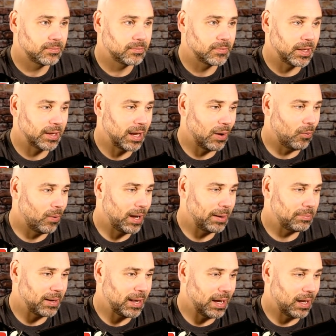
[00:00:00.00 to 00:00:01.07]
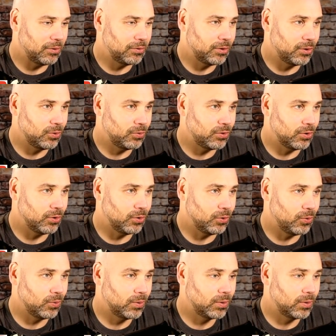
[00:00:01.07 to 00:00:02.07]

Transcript: It got wiped out due to